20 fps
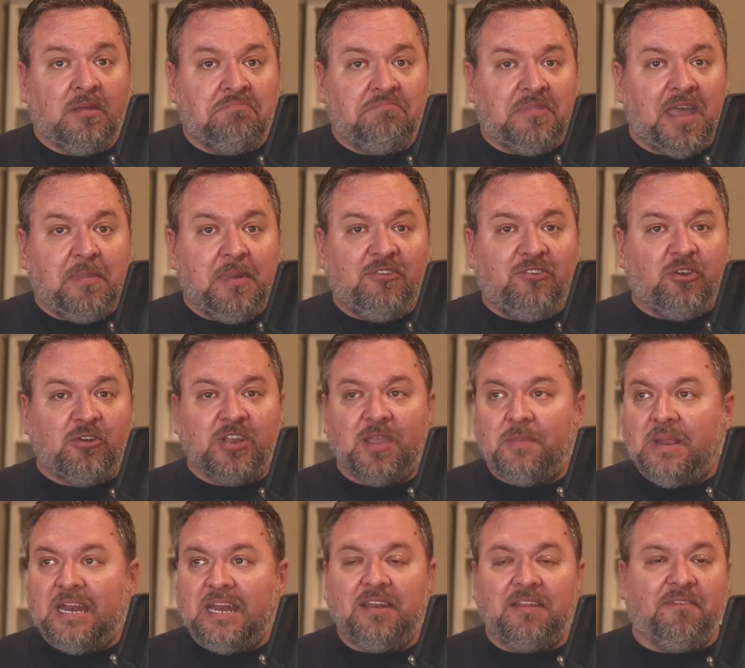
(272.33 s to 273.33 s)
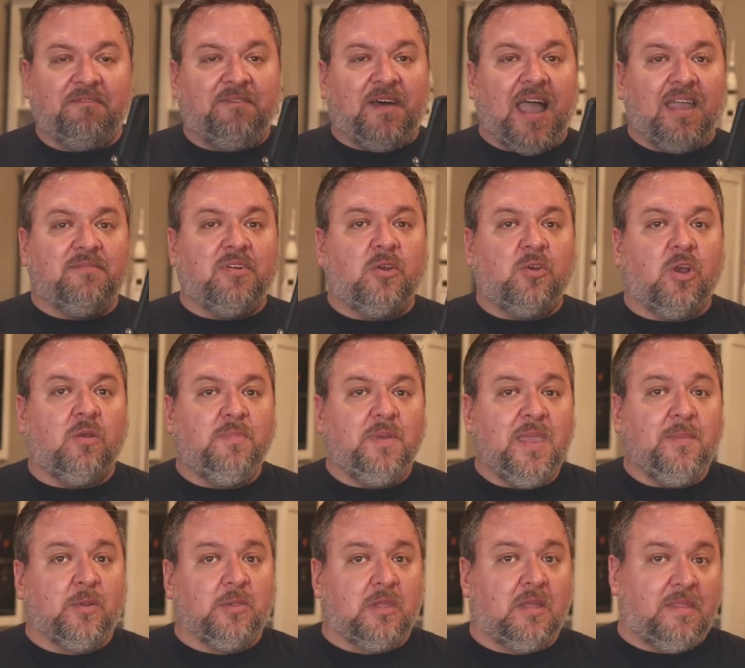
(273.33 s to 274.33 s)
that means you're limited to 500
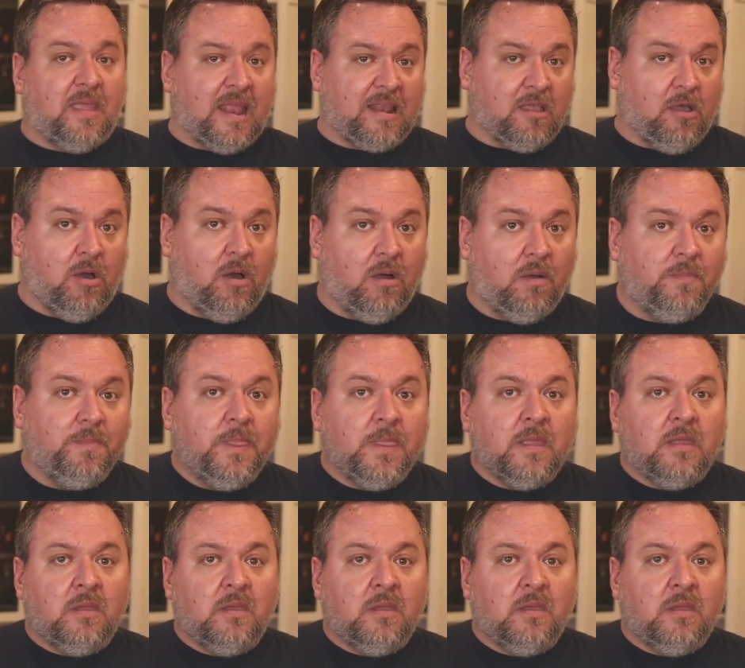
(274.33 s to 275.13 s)
people on that call.